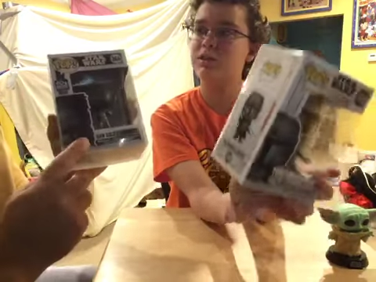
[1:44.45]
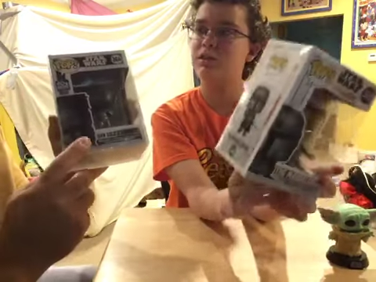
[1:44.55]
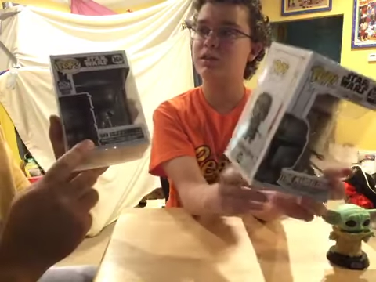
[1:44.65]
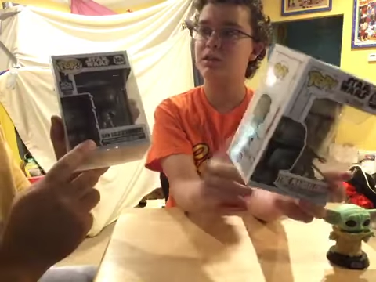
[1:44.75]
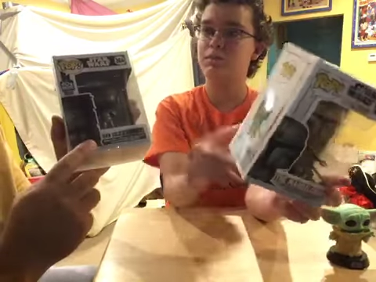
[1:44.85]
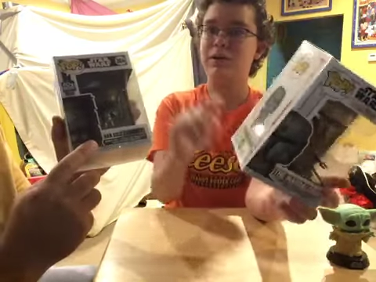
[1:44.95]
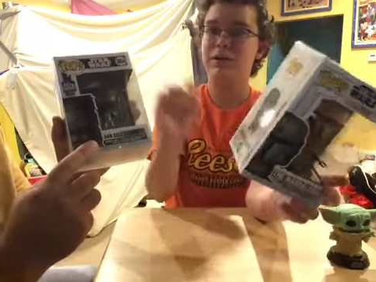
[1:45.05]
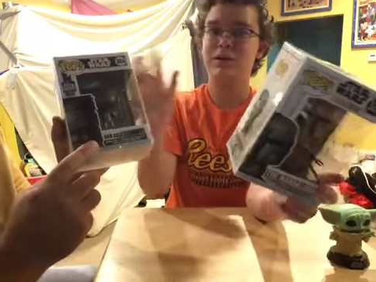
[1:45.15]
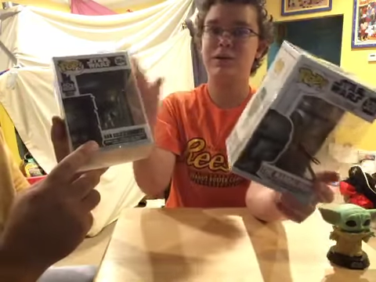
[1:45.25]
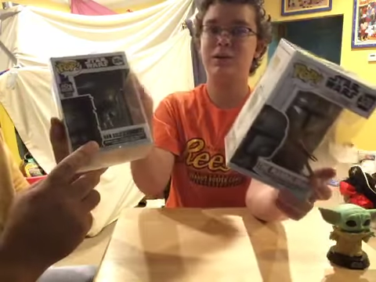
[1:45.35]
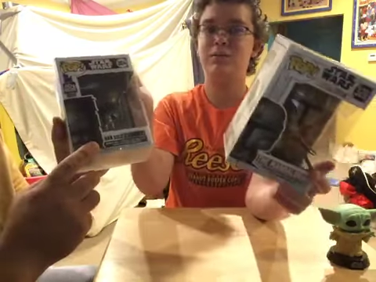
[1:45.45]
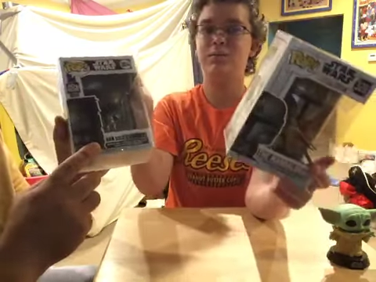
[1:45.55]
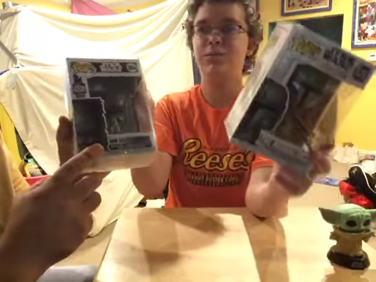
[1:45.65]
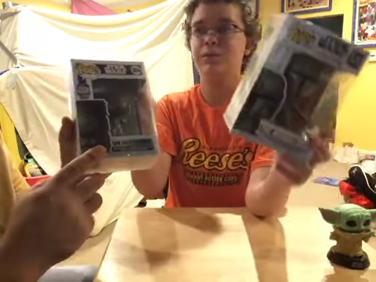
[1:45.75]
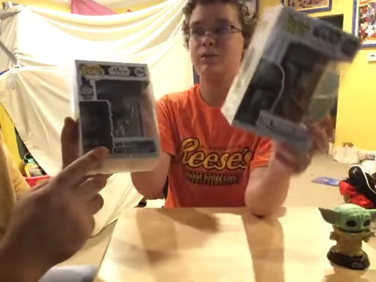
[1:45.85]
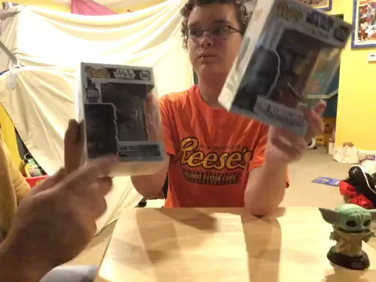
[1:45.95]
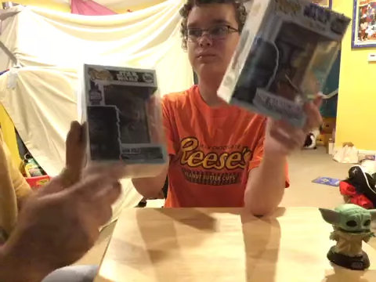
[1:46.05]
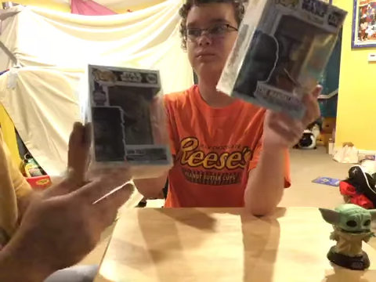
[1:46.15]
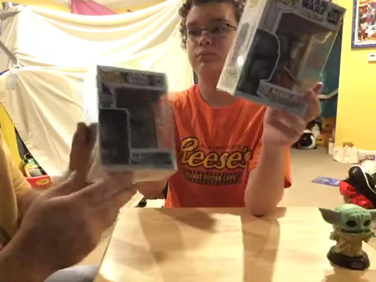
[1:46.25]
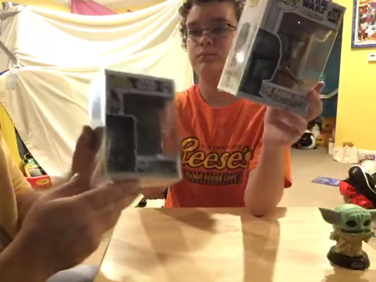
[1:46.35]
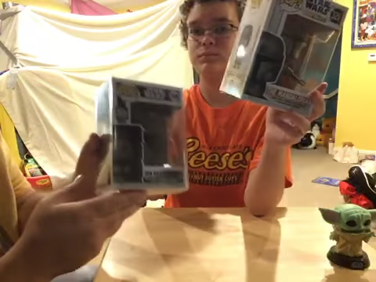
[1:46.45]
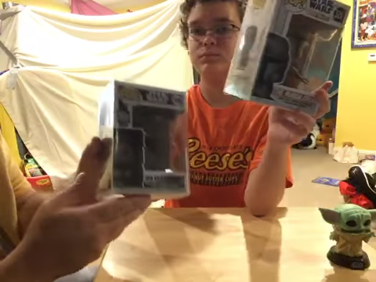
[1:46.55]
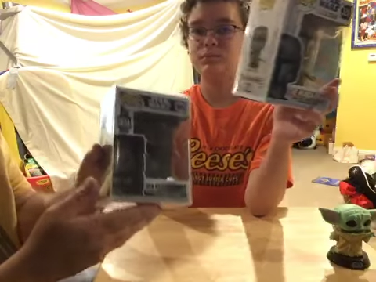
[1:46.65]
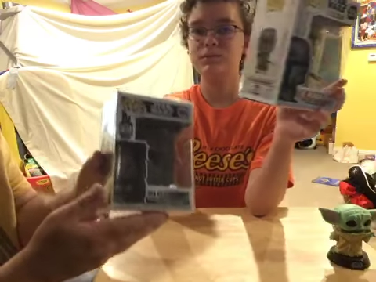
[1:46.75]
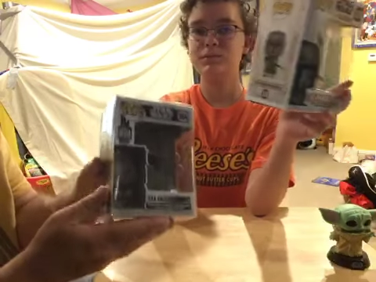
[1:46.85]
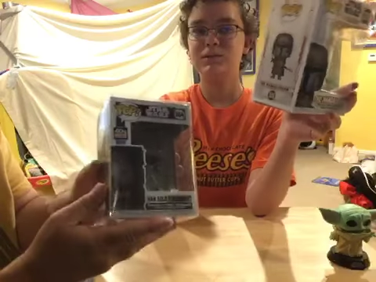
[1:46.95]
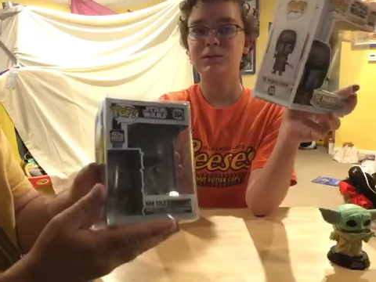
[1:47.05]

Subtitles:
This is the Star Wars one that I think is awesome.